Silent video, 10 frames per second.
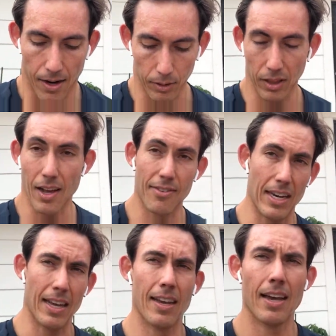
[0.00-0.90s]
I would love
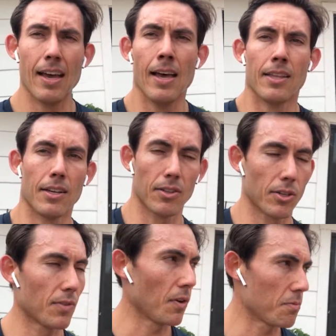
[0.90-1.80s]
it. You know,
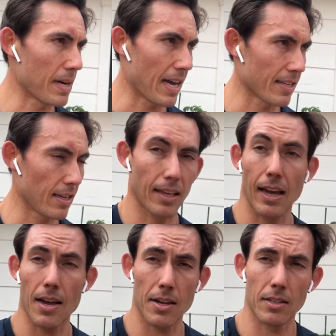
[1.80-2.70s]
those of you who've been asking
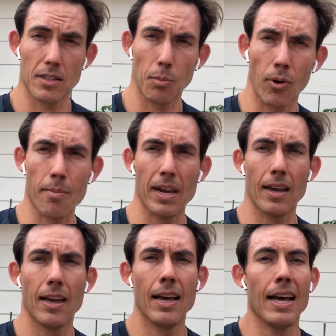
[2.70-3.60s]
like how you can support
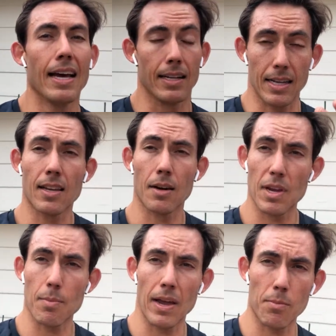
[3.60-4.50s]
me, it is going to
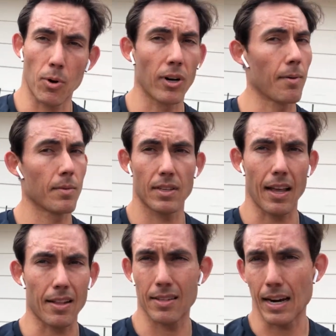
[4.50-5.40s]
be a paid program
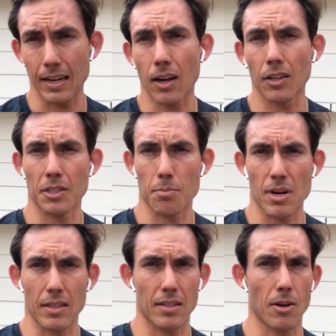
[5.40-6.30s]
at $9 a
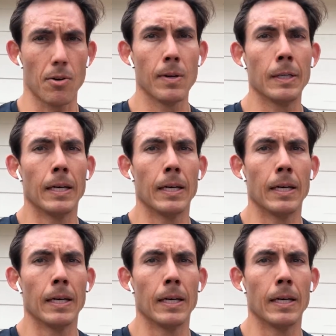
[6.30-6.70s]
month. So